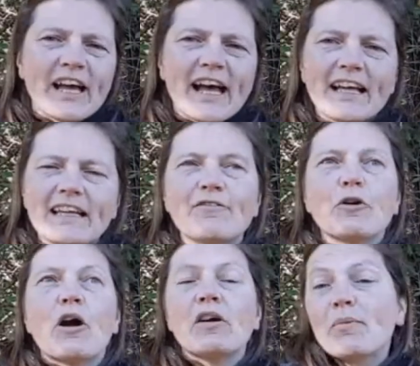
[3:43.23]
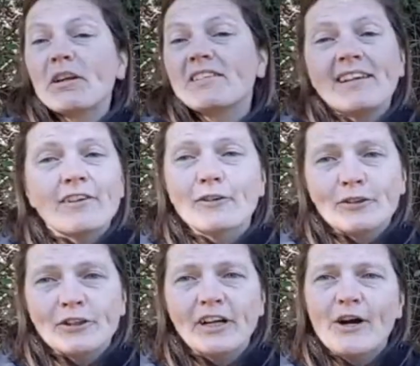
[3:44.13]
If there are any particular
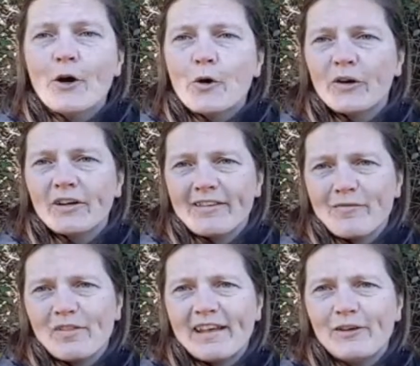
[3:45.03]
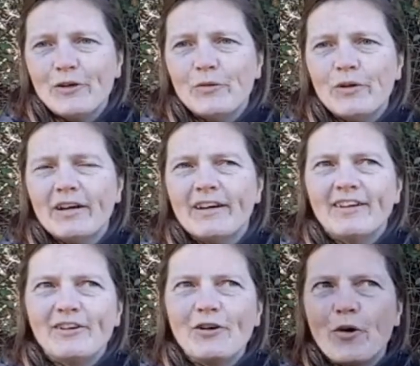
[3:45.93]
organisms that you
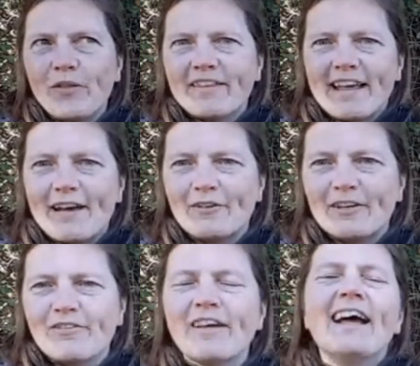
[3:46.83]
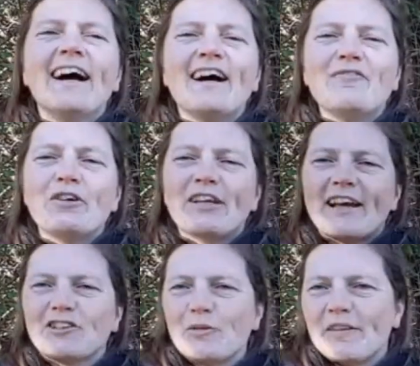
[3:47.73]
know the sound of, you can actually
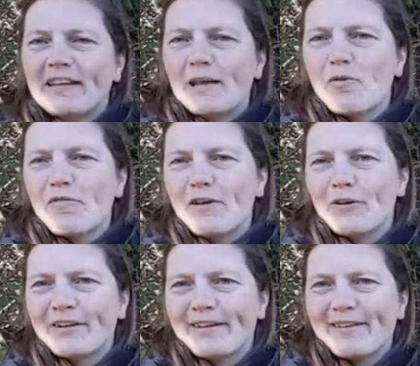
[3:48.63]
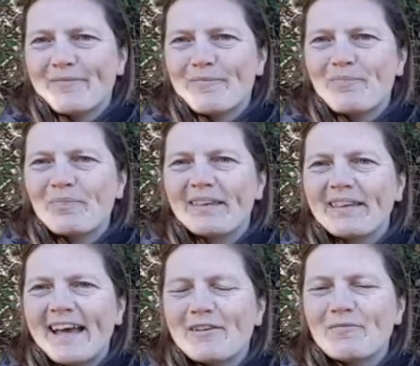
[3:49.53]
put the name of the organism, the
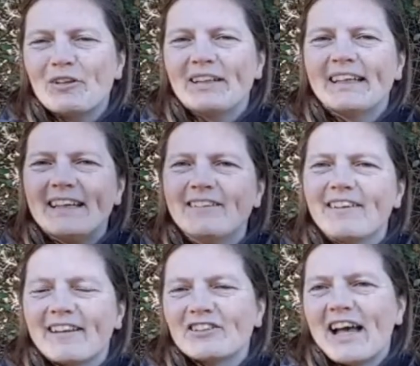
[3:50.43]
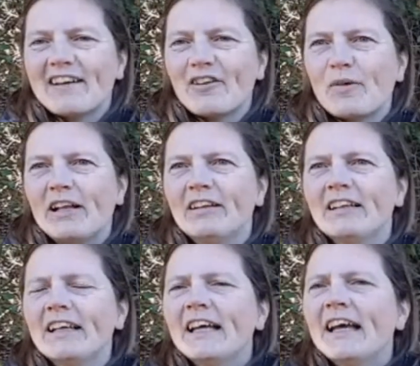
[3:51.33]
animal, into the chat as well.
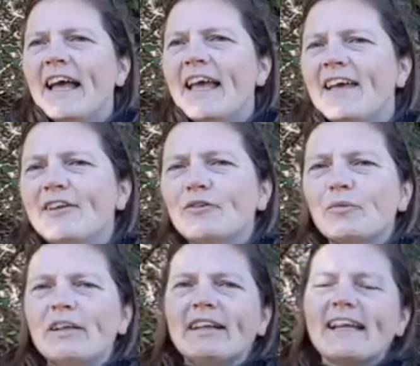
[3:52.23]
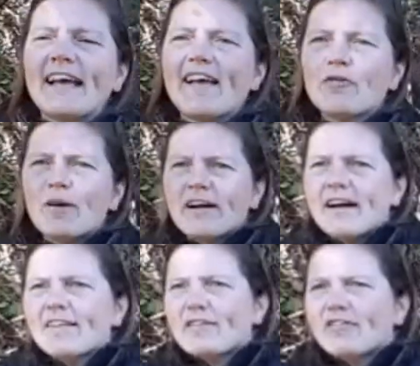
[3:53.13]
And Will, can I ask, what kinds of
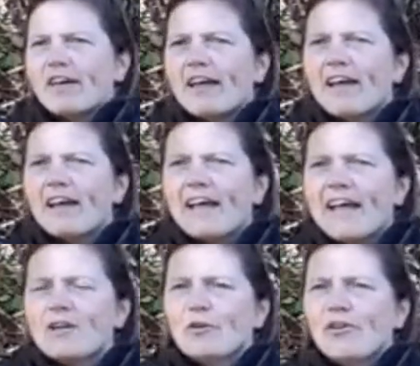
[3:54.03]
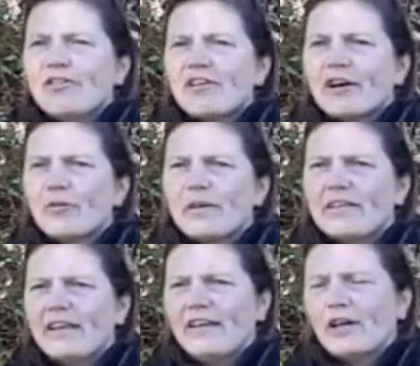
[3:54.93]
animals are we
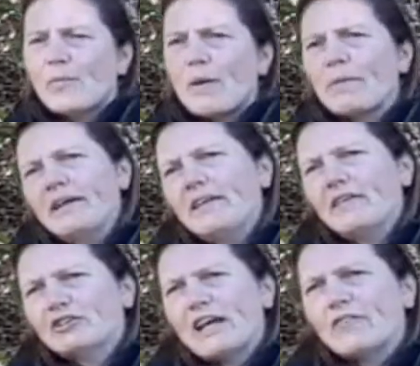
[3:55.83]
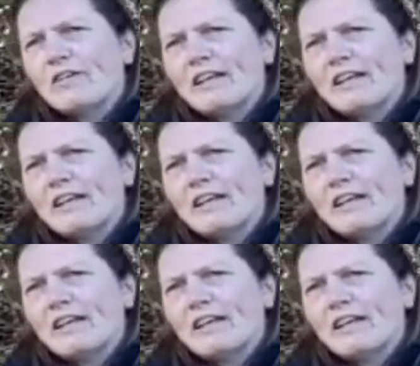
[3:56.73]
seeing come up in our chat right now?